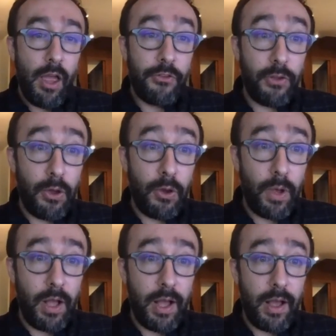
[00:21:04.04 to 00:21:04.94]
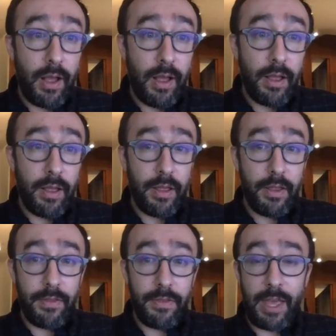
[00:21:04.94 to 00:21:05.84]
So uh,
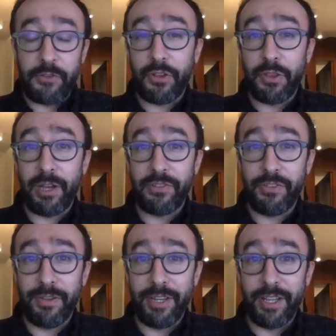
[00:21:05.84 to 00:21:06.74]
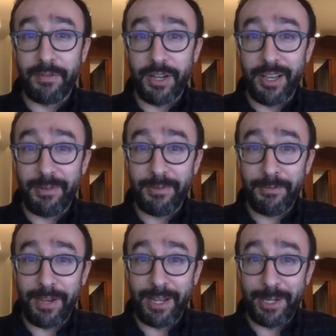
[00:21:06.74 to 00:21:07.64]
that's all the positivity I've got.
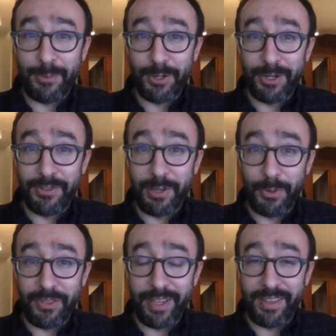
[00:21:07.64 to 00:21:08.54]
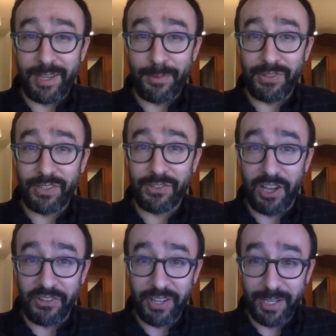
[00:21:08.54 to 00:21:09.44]
Finally, we're done with that. That was
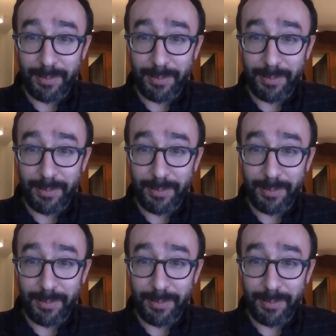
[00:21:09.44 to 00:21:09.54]
exhausting.